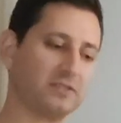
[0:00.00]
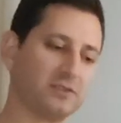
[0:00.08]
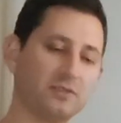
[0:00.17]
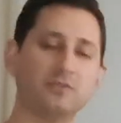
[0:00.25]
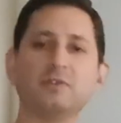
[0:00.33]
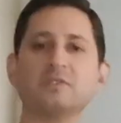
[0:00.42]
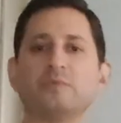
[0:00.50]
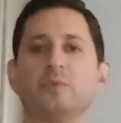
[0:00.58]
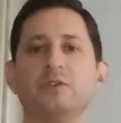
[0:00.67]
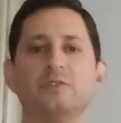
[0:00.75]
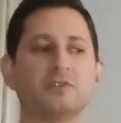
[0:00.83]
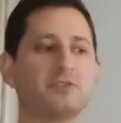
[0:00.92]
I started doing some
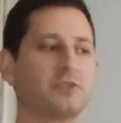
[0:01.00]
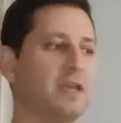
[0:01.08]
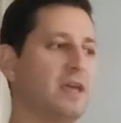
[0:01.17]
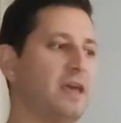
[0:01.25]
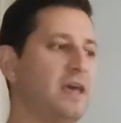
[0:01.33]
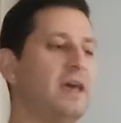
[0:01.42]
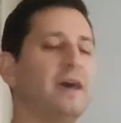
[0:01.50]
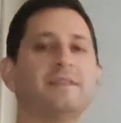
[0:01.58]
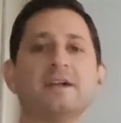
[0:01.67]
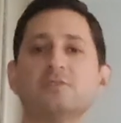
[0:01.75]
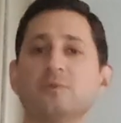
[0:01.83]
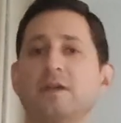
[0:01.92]
research
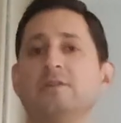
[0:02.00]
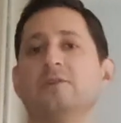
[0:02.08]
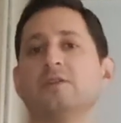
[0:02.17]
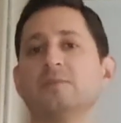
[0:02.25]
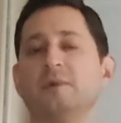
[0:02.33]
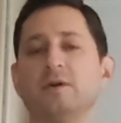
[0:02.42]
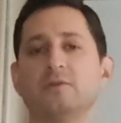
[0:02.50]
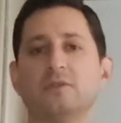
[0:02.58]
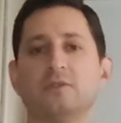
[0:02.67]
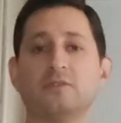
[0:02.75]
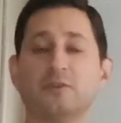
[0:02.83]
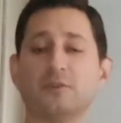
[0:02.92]
and that's when I learned
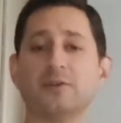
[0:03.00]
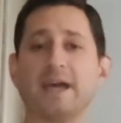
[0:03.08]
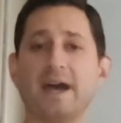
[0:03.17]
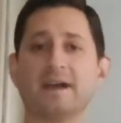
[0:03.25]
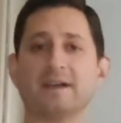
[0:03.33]
about third